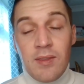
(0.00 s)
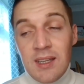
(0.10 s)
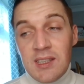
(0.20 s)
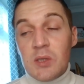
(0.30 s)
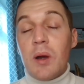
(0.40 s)

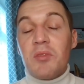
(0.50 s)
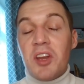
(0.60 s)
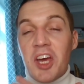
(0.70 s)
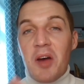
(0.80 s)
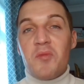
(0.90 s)
and this is where I'm
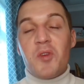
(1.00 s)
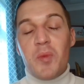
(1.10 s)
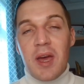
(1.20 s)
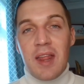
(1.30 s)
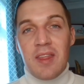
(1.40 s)
going to come
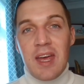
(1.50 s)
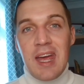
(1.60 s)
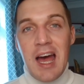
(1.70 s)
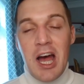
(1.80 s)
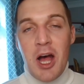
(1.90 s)
from the,
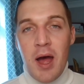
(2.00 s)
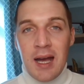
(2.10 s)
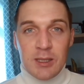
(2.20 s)
the uh,